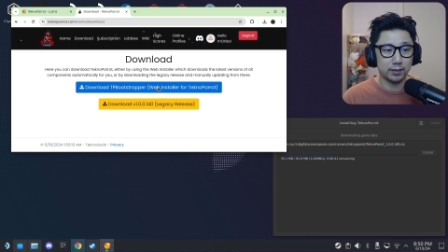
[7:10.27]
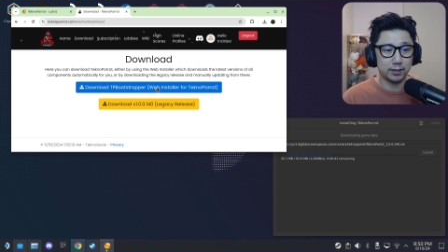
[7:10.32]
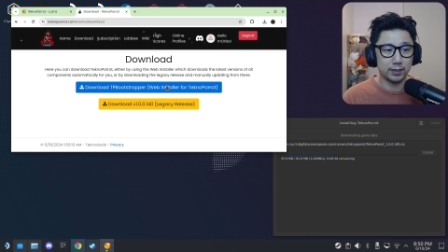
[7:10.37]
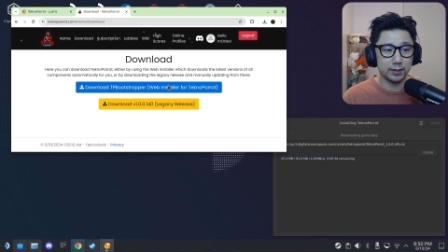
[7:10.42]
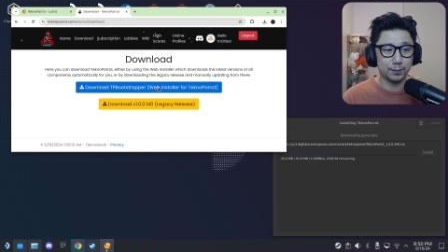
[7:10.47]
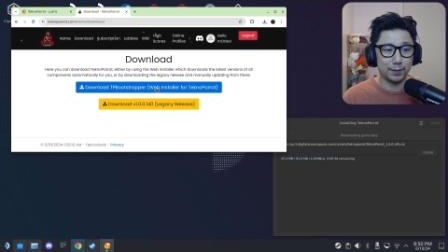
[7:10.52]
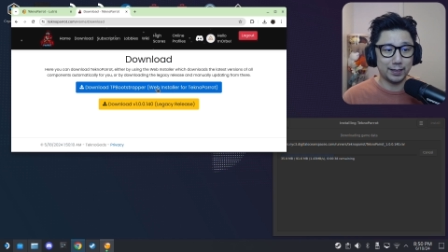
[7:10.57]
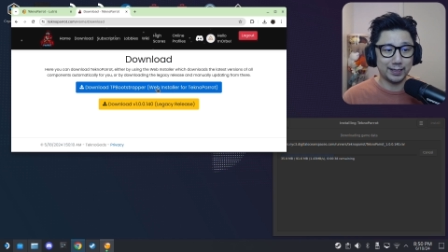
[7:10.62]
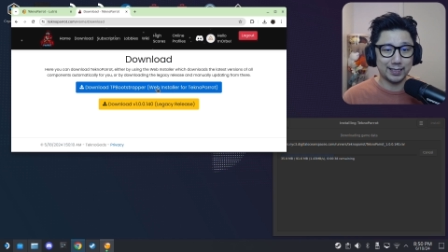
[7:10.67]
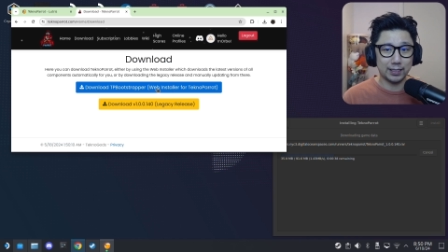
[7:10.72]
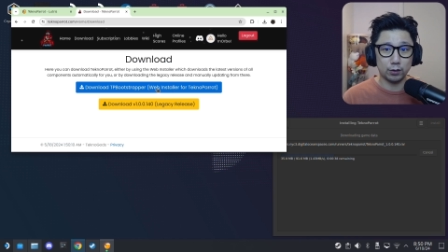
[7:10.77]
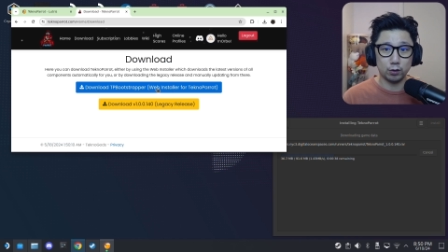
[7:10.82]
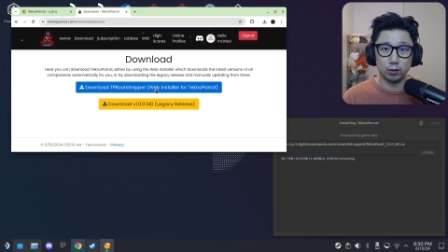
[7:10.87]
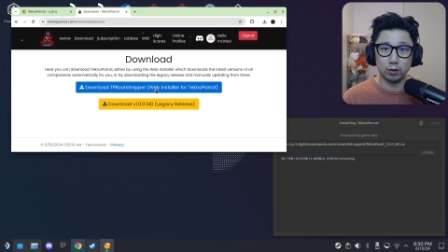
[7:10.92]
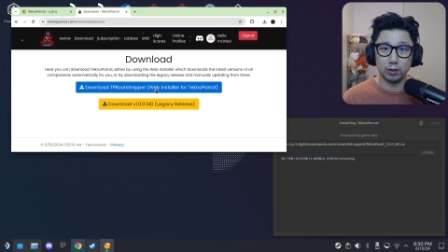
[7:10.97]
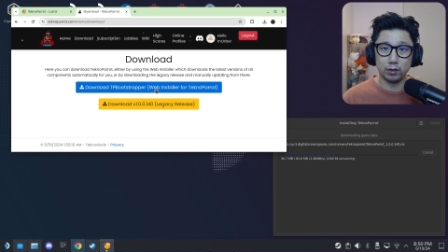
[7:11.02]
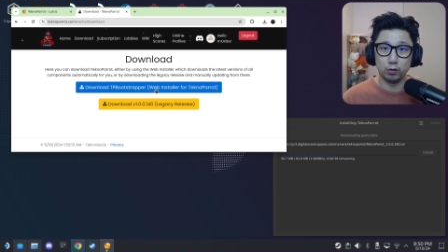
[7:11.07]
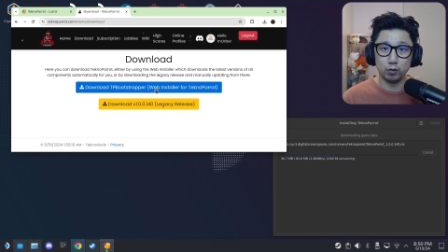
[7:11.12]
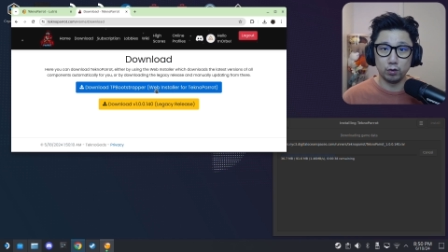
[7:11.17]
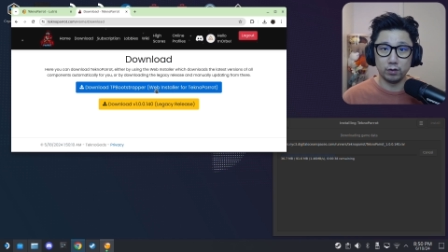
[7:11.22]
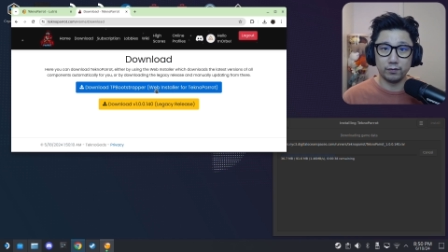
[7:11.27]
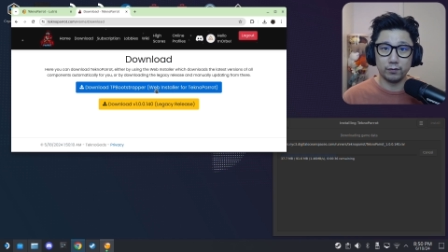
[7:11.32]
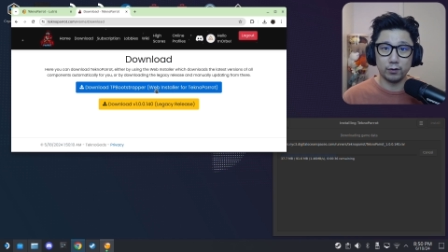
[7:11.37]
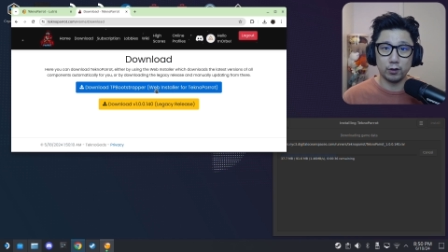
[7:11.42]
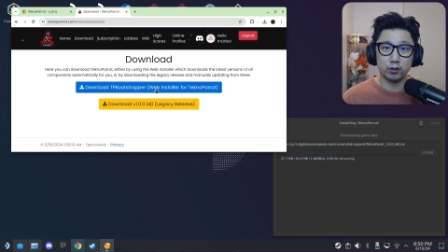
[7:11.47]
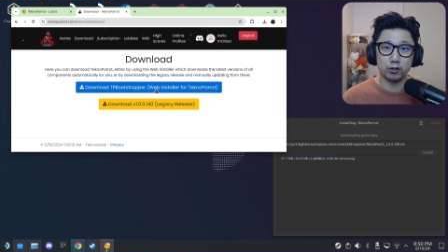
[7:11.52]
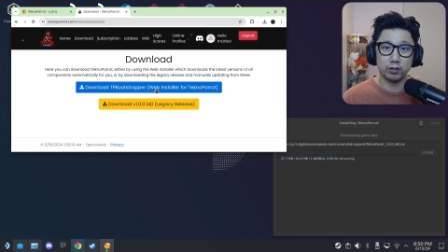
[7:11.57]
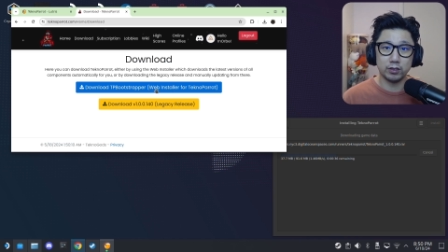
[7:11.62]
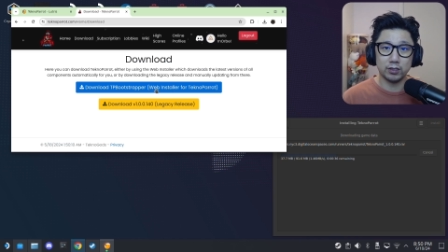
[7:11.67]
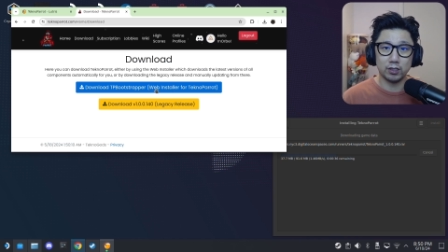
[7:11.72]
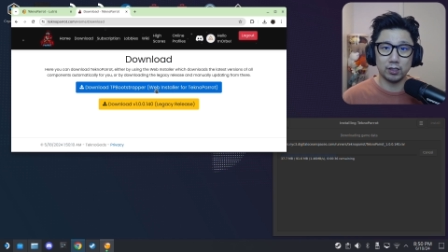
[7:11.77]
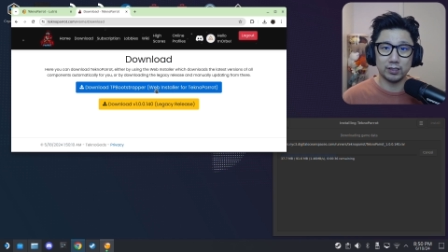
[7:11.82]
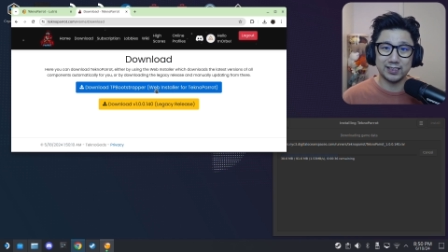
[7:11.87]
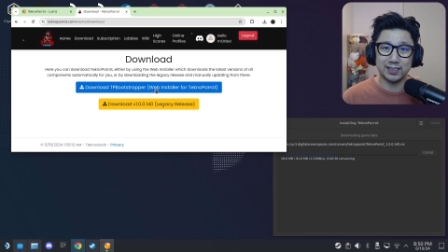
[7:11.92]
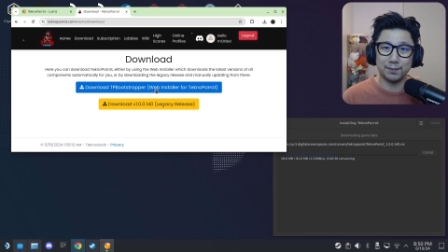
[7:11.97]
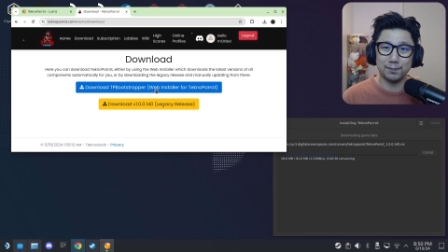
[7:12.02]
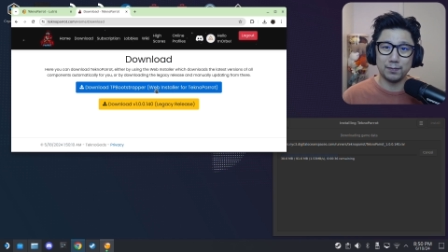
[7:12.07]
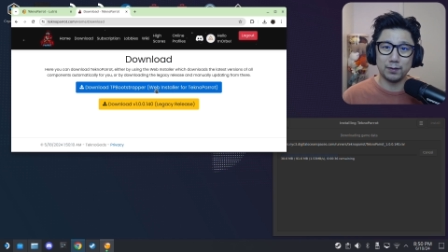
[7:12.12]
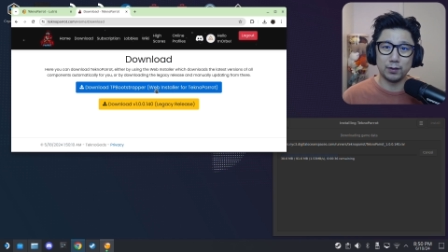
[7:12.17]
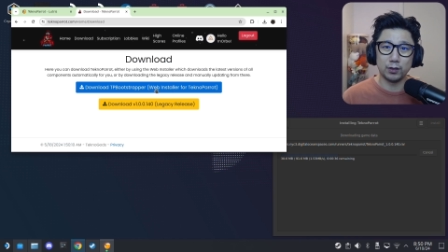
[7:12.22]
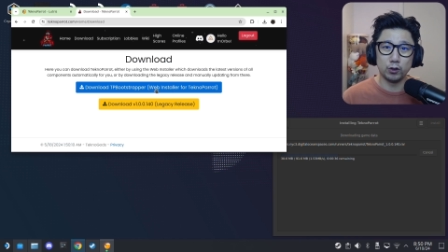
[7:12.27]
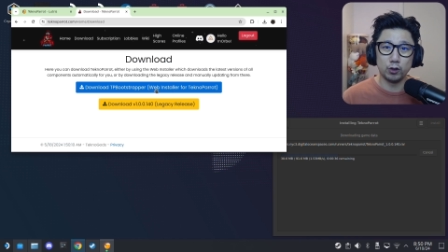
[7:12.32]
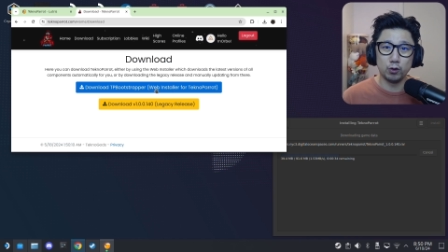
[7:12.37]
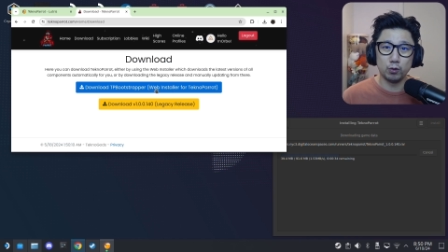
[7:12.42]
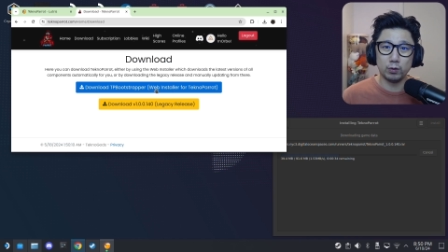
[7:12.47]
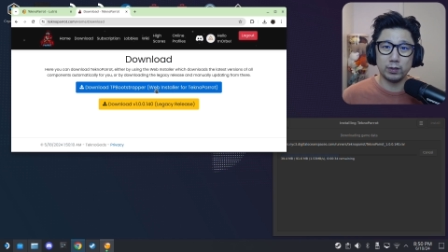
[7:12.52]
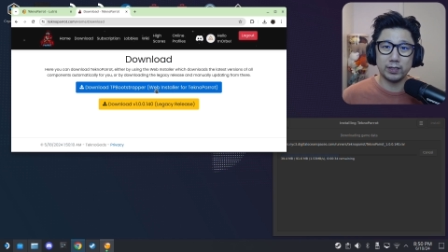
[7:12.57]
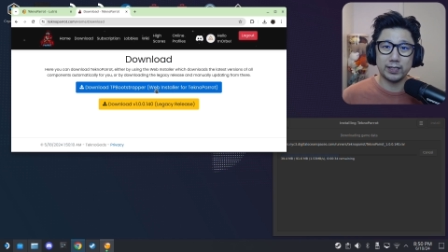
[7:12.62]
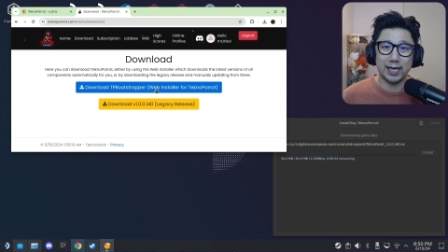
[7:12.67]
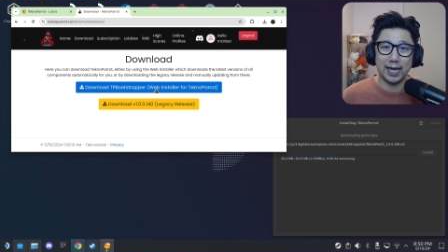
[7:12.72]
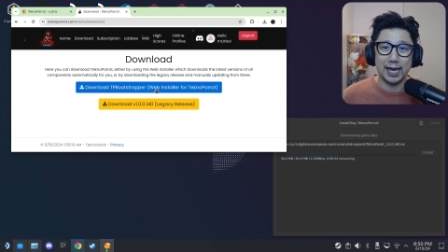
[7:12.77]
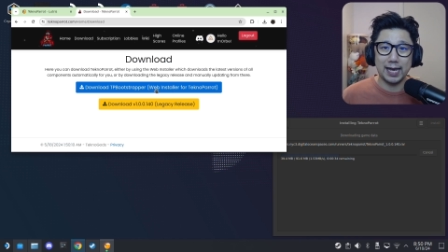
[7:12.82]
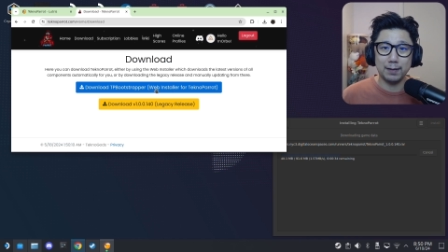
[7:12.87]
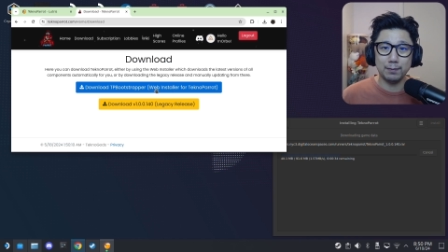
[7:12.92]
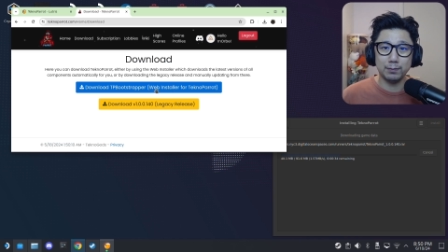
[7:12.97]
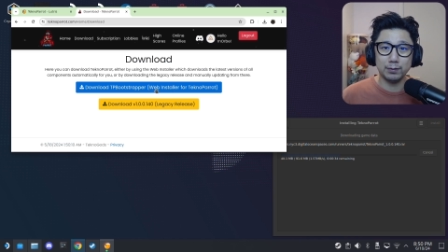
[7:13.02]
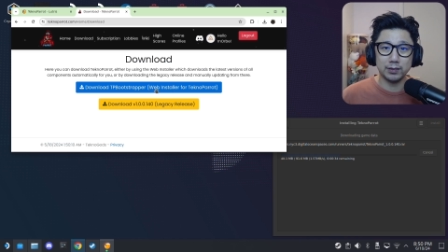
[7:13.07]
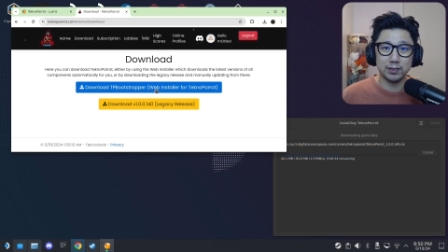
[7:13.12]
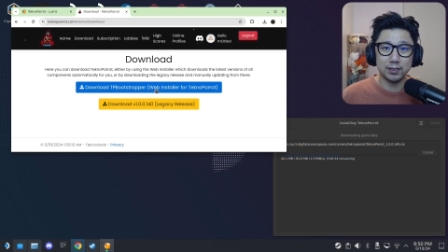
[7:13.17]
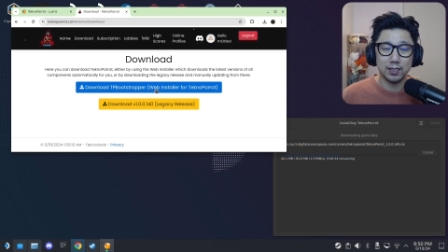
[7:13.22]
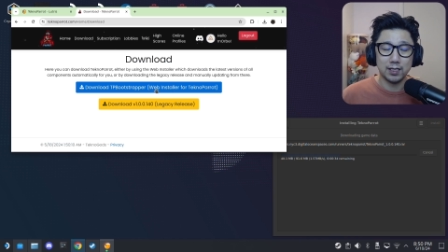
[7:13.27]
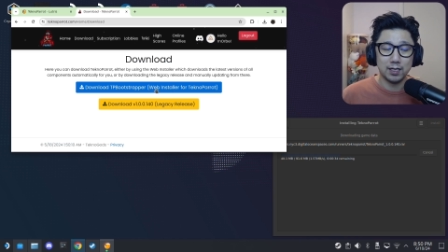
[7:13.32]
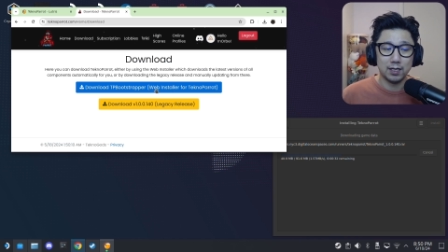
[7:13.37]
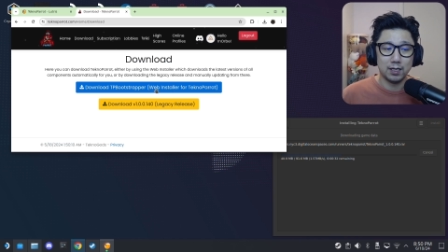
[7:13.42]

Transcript: This might get you a newer version. So some newer games